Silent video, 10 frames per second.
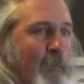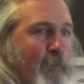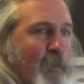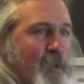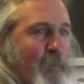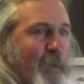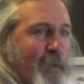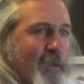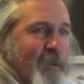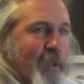questions. Was it
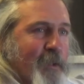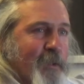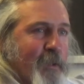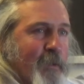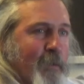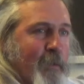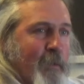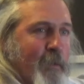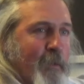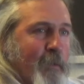about this was case it?
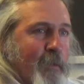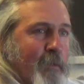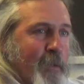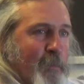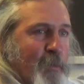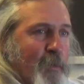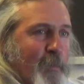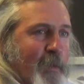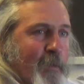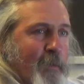That I'm talking
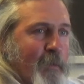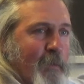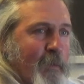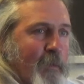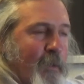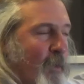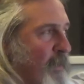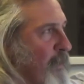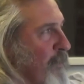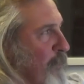about? Kind of.
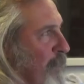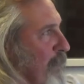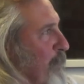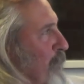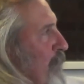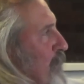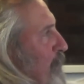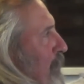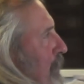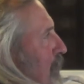Okay, well, let me finish
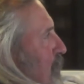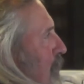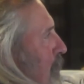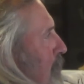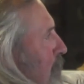up the case thing.